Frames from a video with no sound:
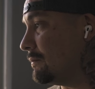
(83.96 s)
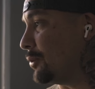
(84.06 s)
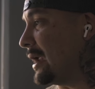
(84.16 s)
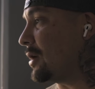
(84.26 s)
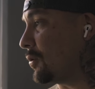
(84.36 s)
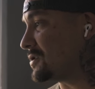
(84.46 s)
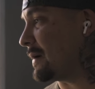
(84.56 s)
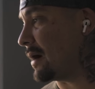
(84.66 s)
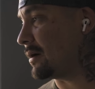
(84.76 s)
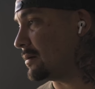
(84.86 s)
brake
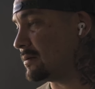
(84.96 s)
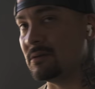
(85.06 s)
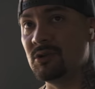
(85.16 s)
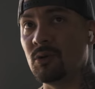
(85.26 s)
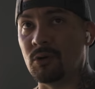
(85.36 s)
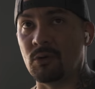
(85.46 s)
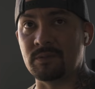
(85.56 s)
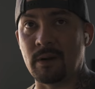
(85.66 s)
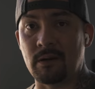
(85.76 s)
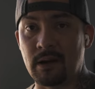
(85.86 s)
horsepower, 200
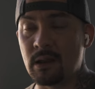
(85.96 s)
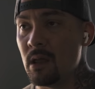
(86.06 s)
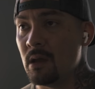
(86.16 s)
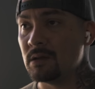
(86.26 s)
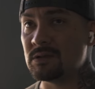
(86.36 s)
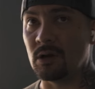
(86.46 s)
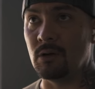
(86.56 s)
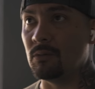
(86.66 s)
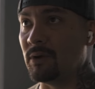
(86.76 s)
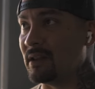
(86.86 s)
horsepower, right?
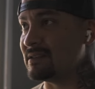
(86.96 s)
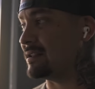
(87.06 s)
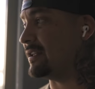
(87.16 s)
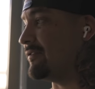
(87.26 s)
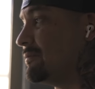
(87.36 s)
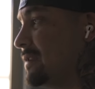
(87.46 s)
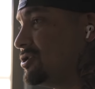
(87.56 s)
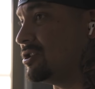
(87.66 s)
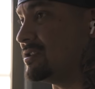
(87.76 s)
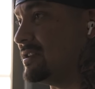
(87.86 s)
So realistically, they
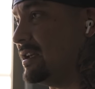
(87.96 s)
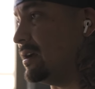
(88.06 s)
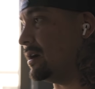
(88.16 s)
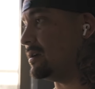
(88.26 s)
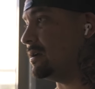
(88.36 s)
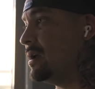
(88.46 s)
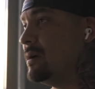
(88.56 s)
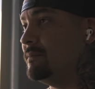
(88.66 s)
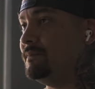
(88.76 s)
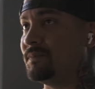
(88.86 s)
should see if
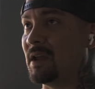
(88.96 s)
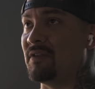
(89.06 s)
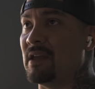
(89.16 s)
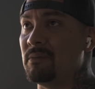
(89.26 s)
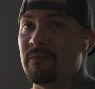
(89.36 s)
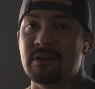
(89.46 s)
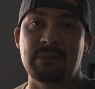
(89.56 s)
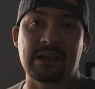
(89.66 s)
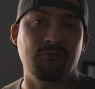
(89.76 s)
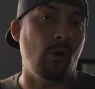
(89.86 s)
it
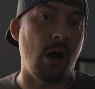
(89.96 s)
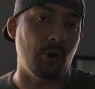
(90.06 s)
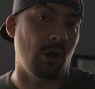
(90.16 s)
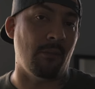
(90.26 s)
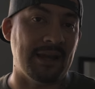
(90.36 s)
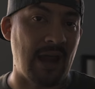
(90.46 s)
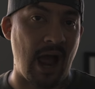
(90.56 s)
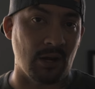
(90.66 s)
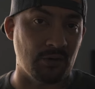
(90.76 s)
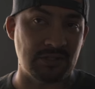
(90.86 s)
makes 400 on my
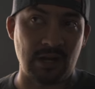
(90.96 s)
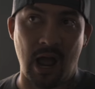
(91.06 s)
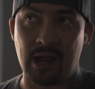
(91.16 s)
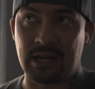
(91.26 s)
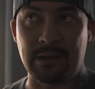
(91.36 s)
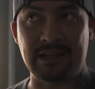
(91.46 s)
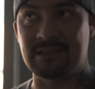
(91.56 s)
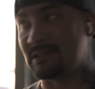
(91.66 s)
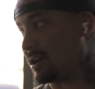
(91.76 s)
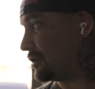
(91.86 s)
dyno stock and it makes
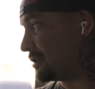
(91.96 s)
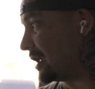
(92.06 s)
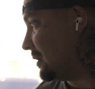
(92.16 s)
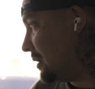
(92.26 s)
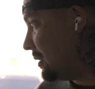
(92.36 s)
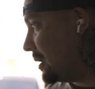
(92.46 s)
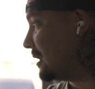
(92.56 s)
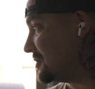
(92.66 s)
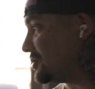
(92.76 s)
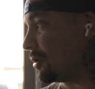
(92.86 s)
600, then
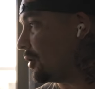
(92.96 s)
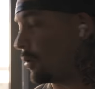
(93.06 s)
it's 200